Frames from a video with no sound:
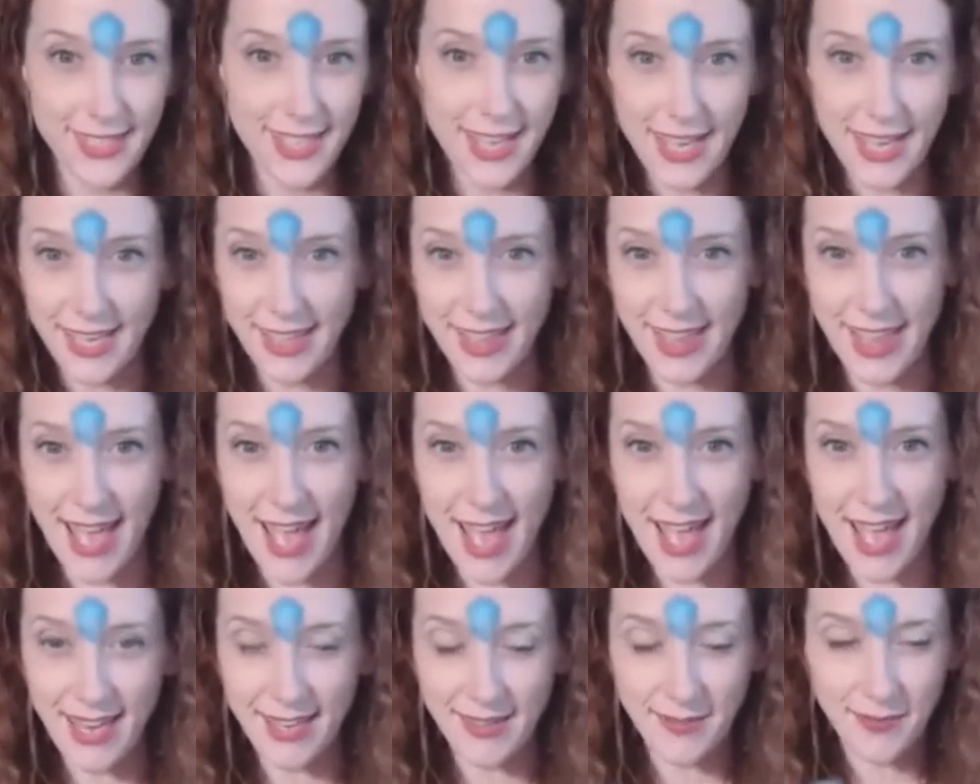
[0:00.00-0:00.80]
Just like
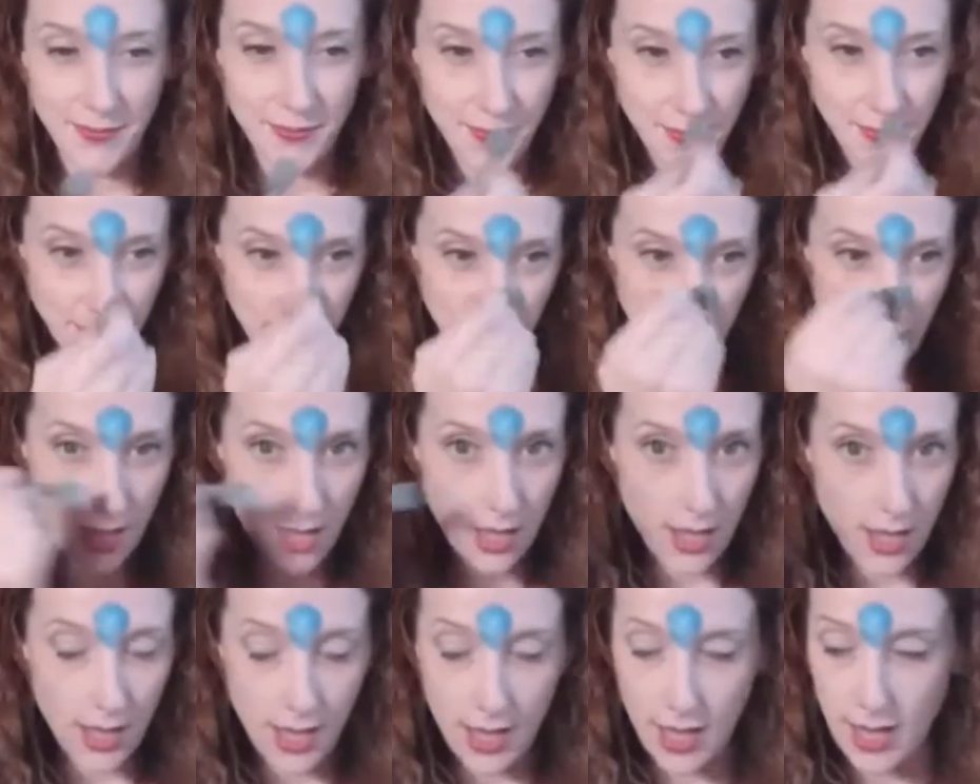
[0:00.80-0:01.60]
that.
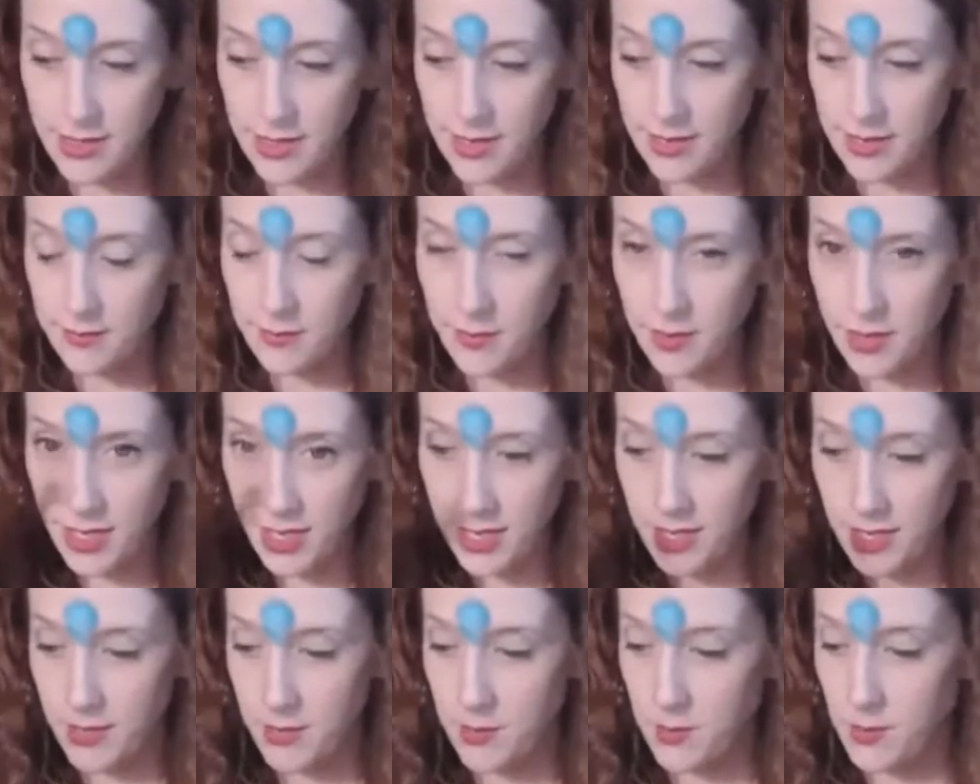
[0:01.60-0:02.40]
And then I'm
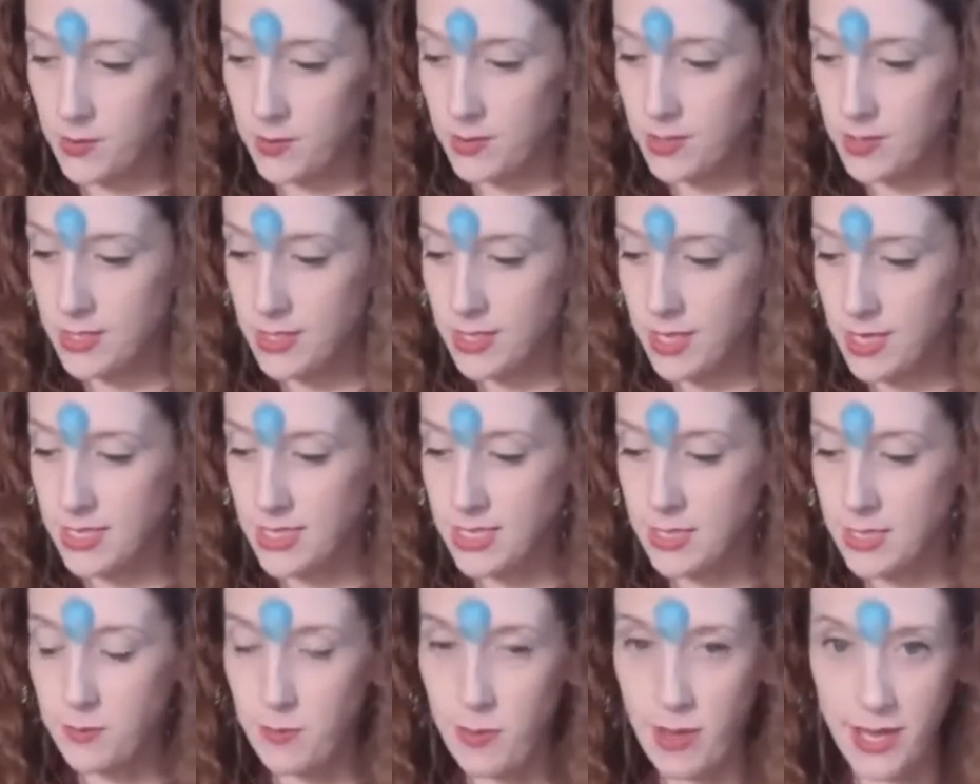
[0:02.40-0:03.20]
going to use
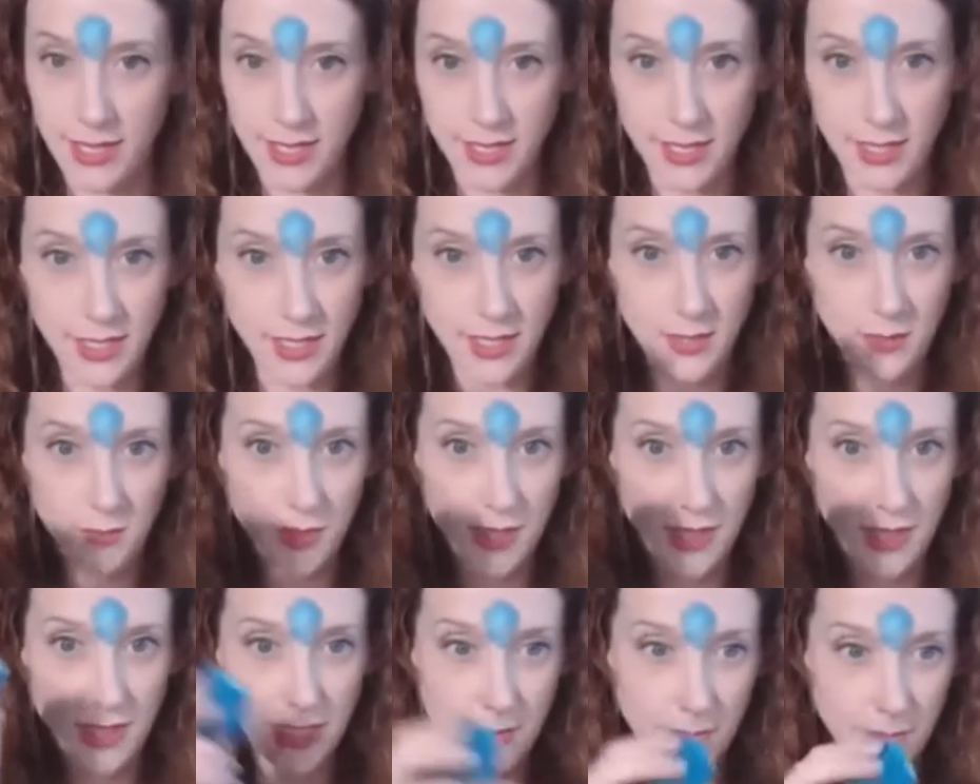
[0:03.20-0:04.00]
a
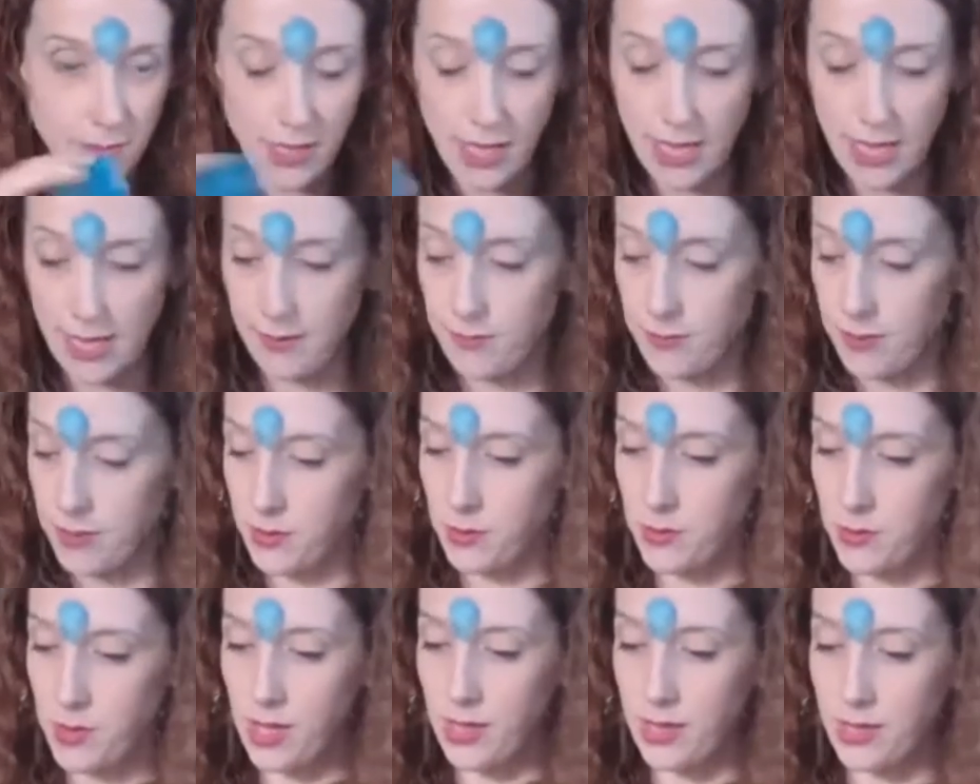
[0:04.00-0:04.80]
sponge with some light
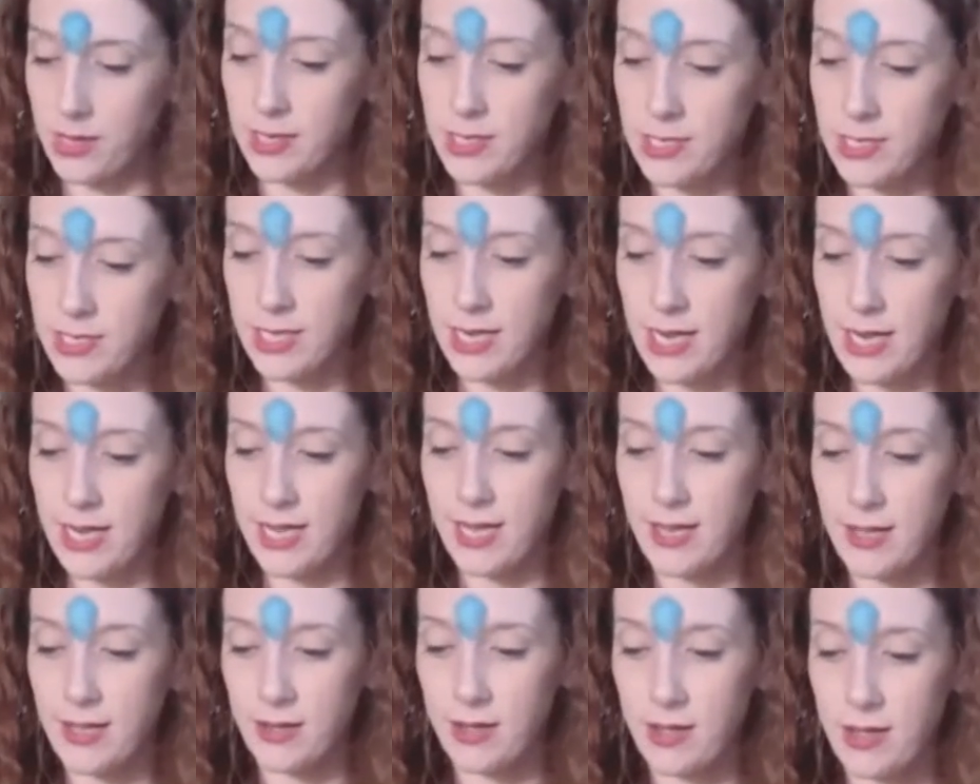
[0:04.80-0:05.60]
blue colors that
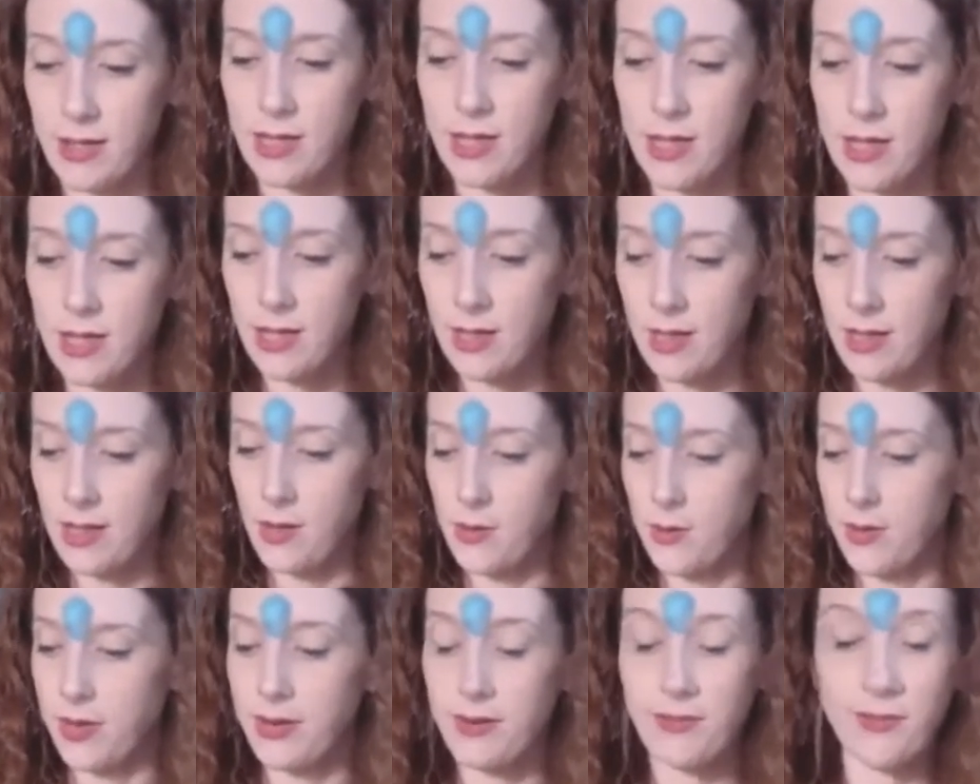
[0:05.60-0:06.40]
I
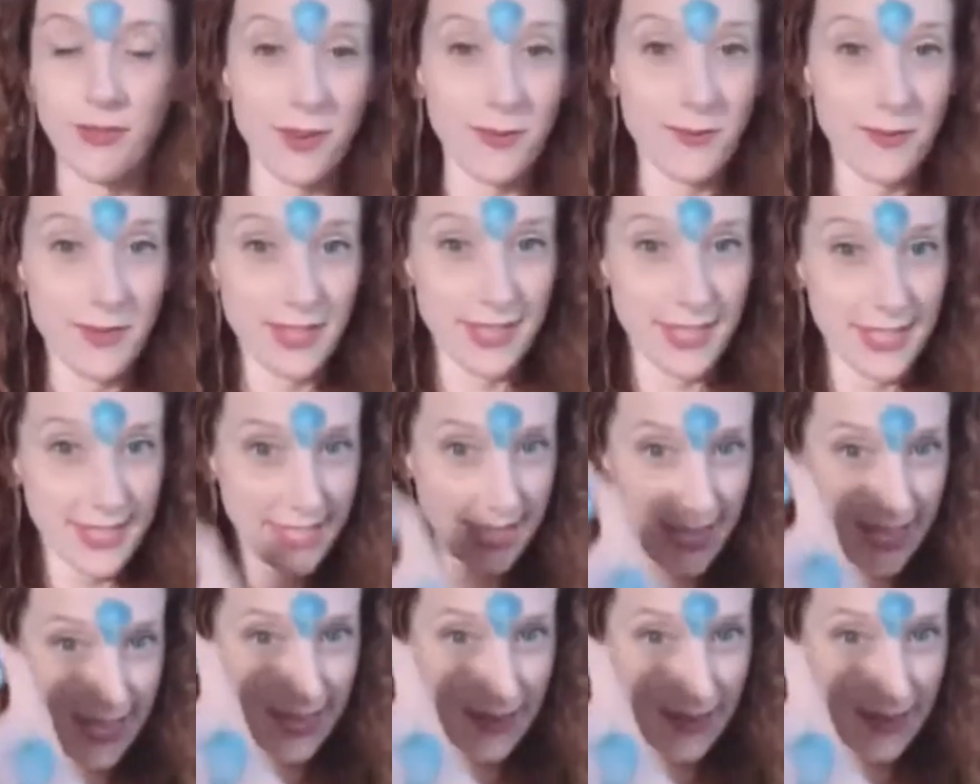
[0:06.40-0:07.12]
loaded from the